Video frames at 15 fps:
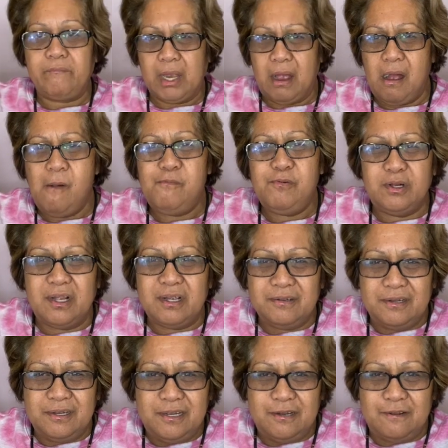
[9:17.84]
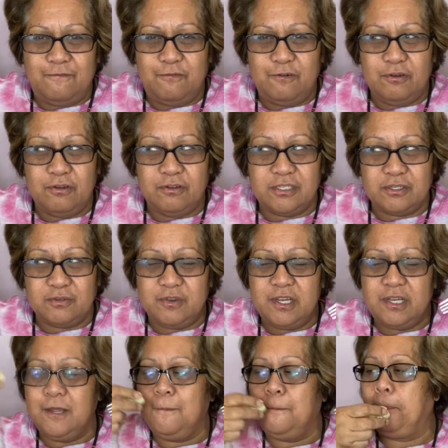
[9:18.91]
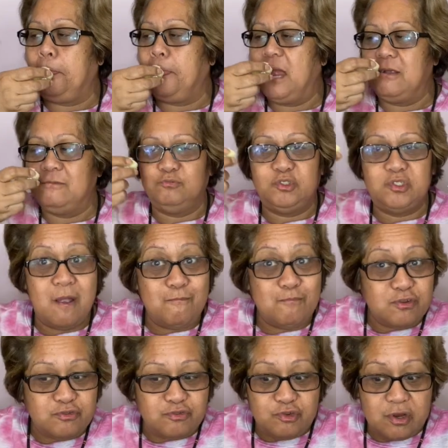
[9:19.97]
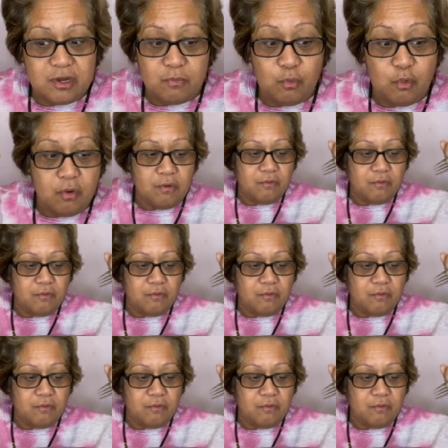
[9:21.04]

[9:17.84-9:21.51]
I feel I can hear the floor squeaking. Now, someone's trying to walk